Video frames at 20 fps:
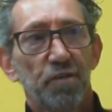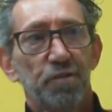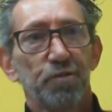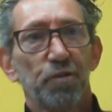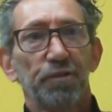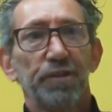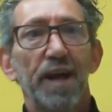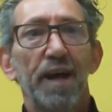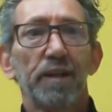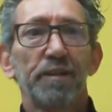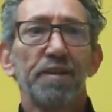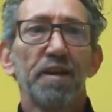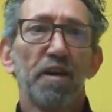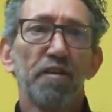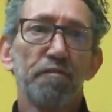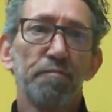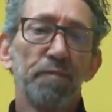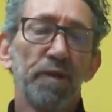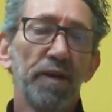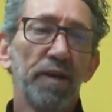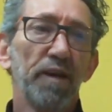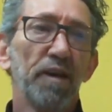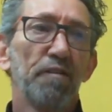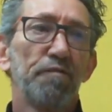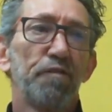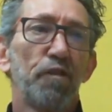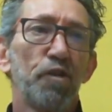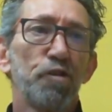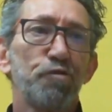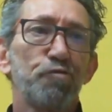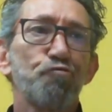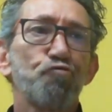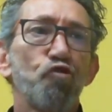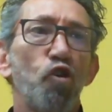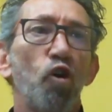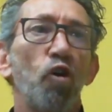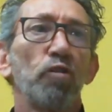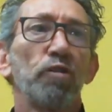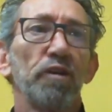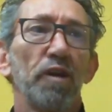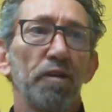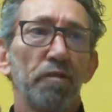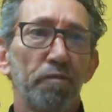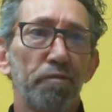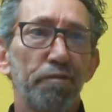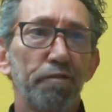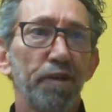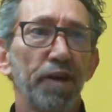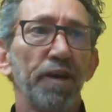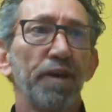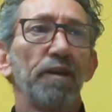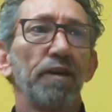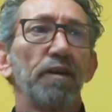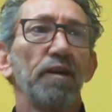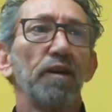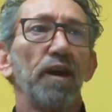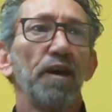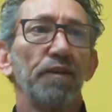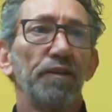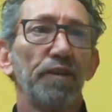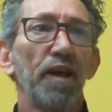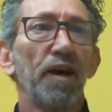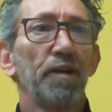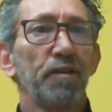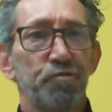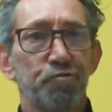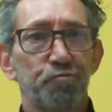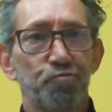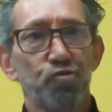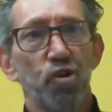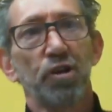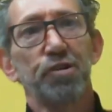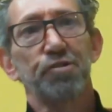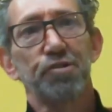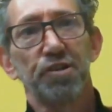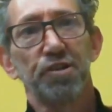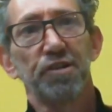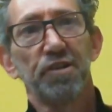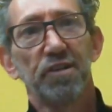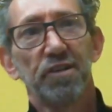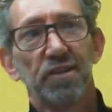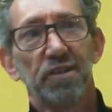So that gave me a very strong and thin and light structure.